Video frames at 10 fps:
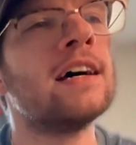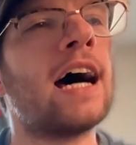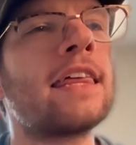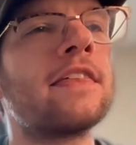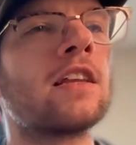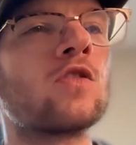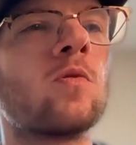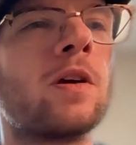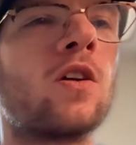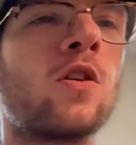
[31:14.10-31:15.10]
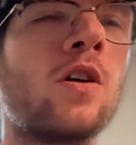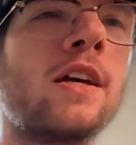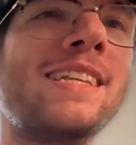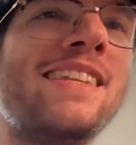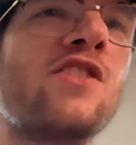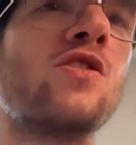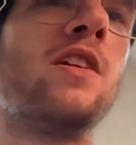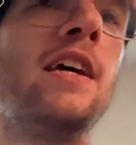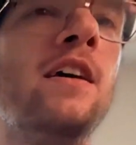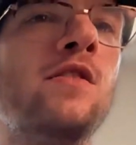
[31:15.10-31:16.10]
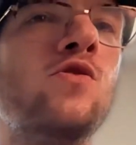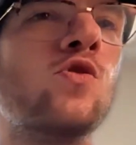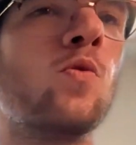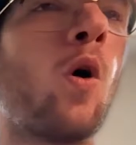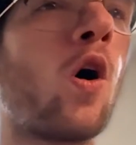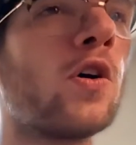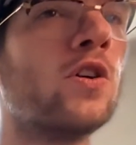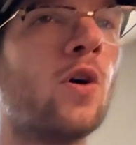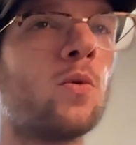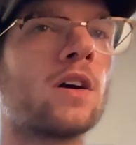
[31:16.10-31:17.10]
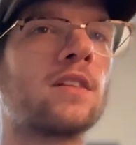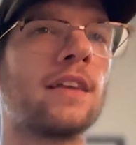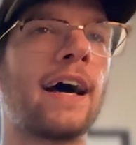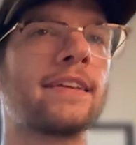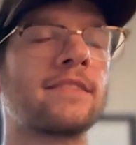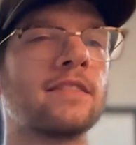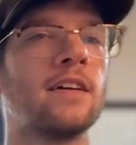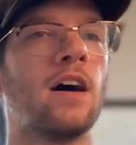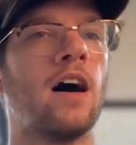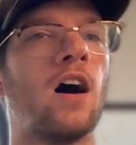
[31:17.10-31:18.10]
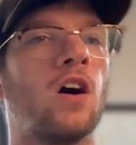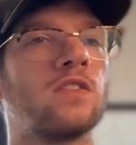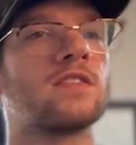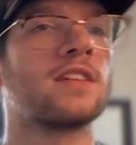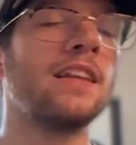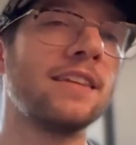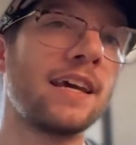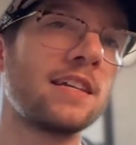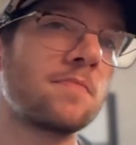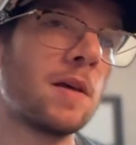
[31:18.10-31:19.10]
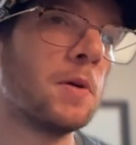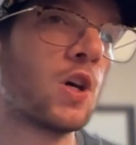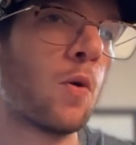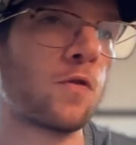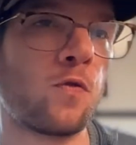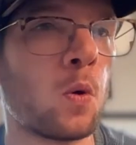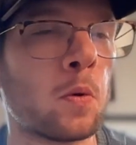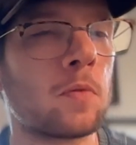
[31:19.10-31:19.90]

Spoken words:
I think this will be a good addition into our yoga class on Sundays, maybe going forward.